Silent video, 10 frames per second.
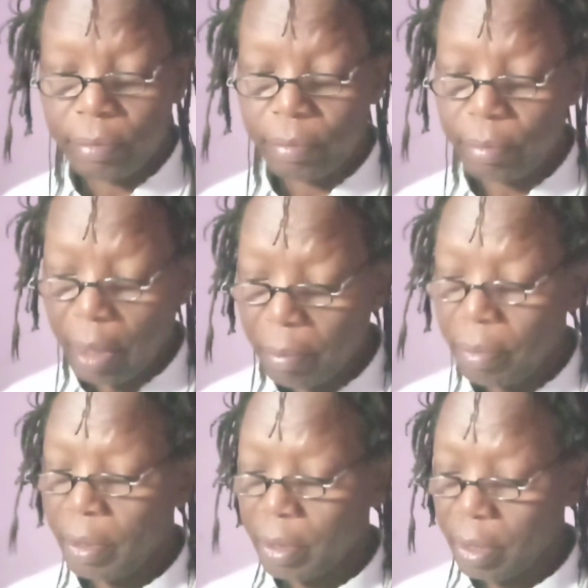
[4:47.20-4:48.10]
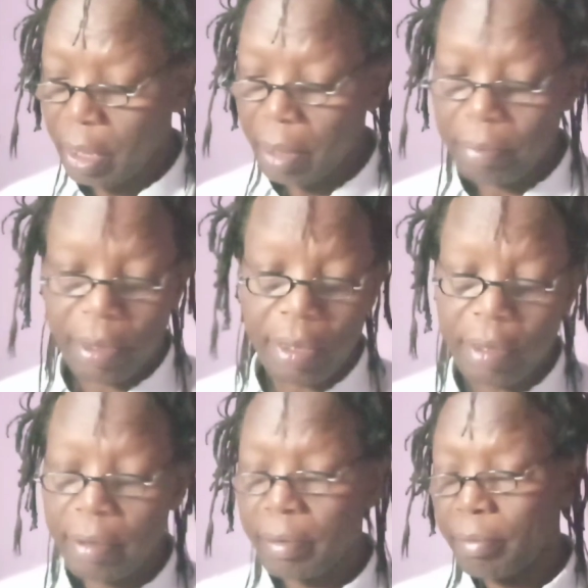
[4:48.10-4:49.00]
Maybe it's coming.
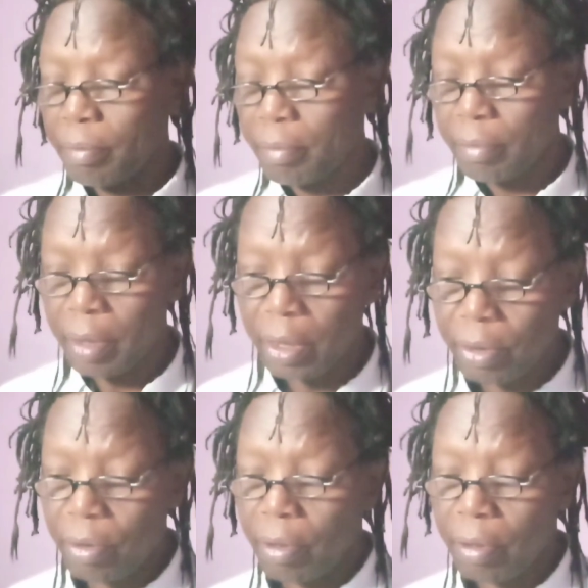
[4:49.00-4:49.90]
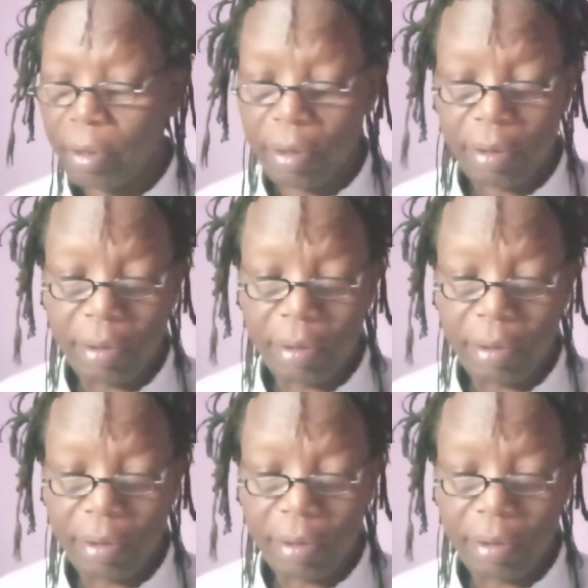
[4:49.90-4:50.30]
Let's go on. It